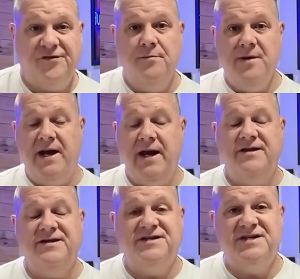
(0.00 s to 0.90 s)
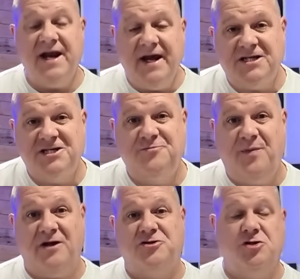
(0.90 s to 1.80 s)
for me, the ZX
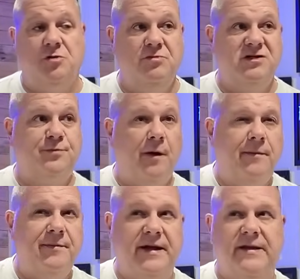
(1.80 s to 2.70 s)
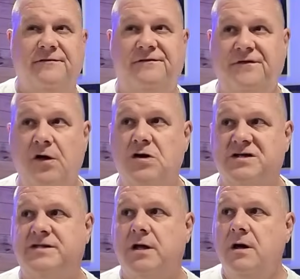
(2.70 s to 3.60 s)
Spectrum was probably the
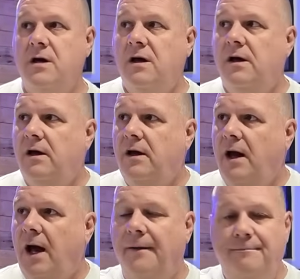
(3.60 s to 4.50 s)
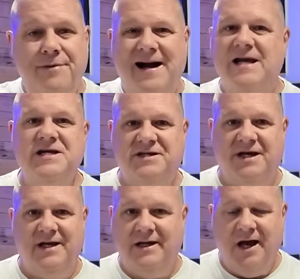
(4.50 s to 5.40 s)
first
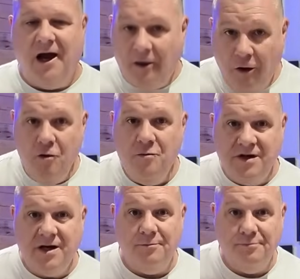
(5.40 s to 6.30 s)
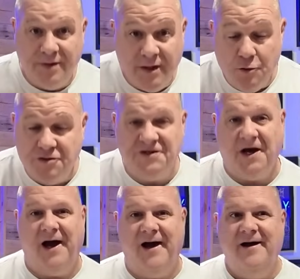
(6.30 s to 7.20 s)
amazing home
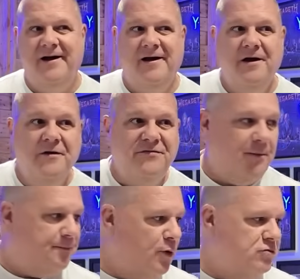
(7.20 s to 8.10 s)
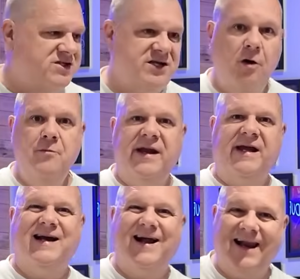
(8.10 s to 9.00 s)
computer that brought so
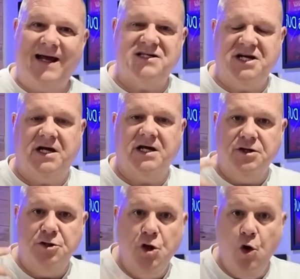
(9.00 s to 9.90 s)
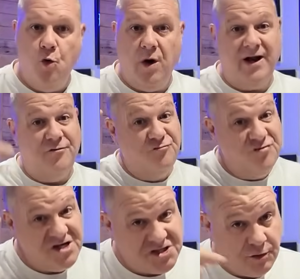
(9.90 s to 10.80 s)
many classic, new and
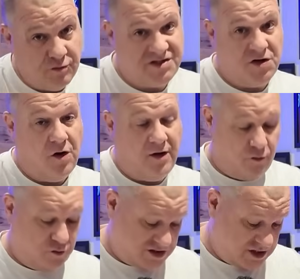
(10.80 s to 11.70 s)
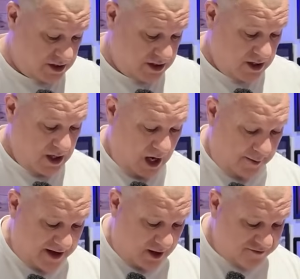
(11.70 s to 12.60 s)
original titles.
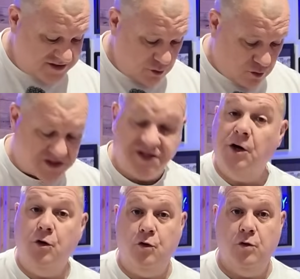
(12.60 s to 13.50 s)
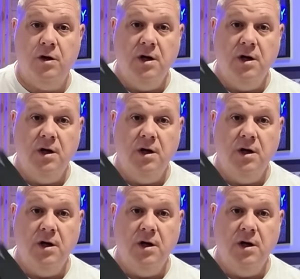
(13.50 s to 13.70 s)
I mean, I've still got two.